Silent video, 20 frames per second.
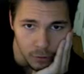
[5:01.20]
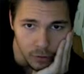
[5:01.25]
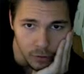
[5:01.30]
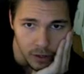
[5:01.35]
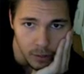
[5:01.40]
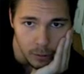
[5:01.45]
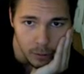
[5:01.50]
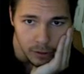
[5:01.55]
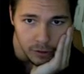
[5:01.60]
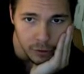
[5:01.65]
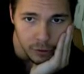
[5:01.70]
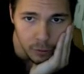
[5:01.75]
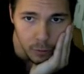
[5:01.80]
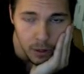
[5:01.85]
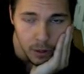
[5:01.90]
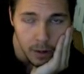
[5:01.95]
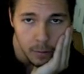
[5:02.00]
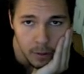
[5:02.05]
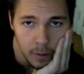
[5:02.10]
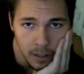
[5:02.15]
family to
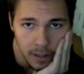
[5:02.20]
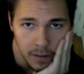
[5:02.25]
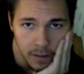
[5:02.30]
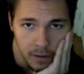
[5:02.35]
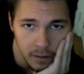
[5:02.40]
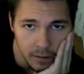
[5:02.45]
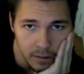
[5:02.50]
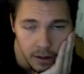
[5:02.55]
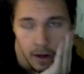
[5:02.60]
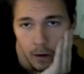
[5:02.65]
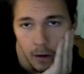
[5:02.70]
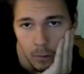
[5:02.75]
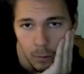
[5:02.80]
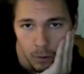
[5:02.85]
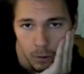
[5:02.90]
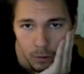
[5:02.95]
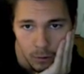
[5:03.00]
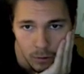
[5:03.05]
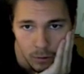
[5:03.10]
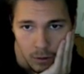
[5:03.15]
populate the entire
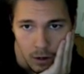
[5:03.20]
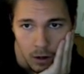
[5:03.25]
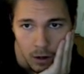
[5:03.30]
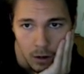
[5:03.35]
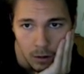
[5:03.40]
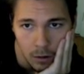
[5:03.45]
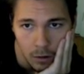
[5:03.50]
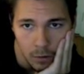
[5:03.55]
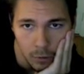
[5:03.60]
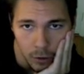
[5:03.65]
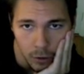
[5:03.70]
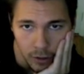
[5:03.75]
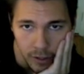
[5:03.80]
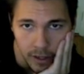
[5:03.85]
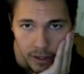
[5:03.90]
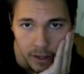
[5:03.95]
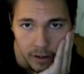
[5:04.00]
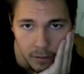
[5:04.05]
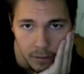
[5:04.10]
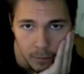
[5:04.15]
world all over
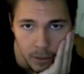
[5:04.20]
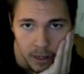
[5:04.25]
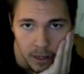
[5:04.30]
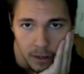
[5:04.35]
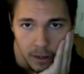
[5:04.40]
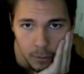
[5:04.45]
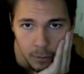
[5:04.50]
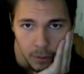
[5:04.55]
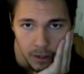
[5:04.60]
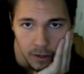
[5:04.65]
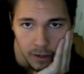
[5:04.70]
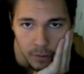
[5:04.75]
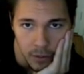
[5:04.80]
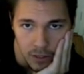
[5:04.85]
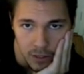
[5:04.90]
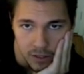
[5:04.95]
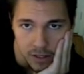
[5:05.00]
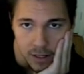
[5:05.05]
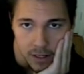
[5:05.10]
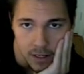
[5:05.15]
again by way of
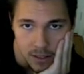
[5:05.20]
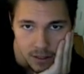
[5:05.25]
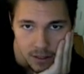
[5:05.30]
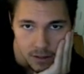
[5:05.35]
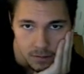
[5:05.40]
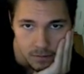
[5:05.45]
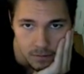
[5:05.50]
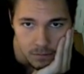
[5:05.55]
incest.